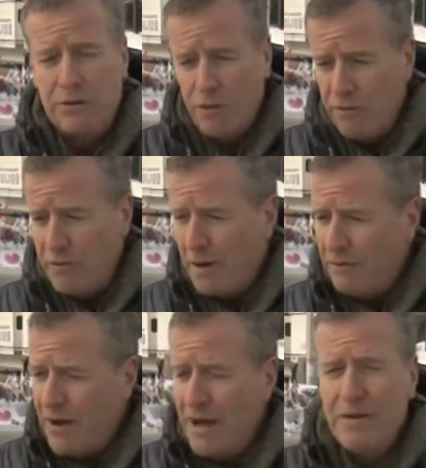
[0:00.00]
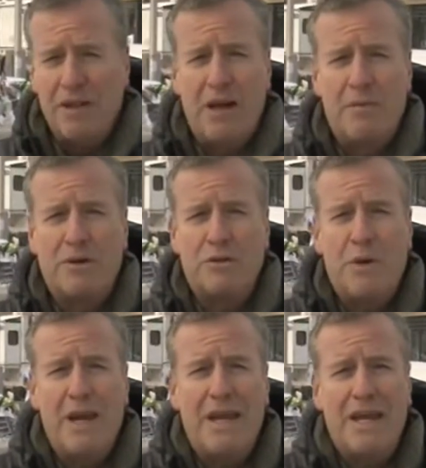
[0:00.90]
drove about five kilometers
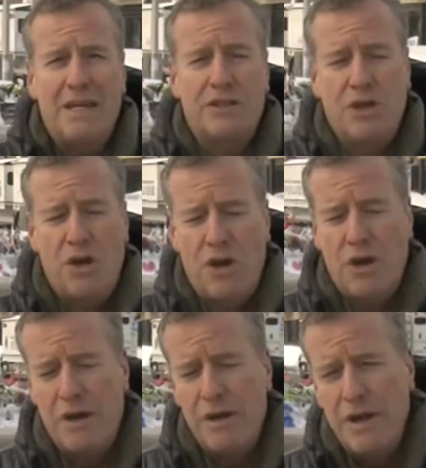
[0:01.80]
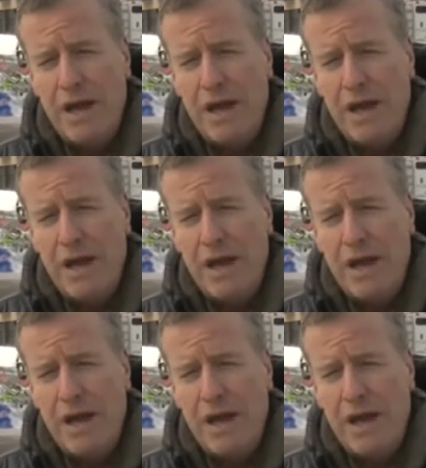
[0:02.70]
away in his car,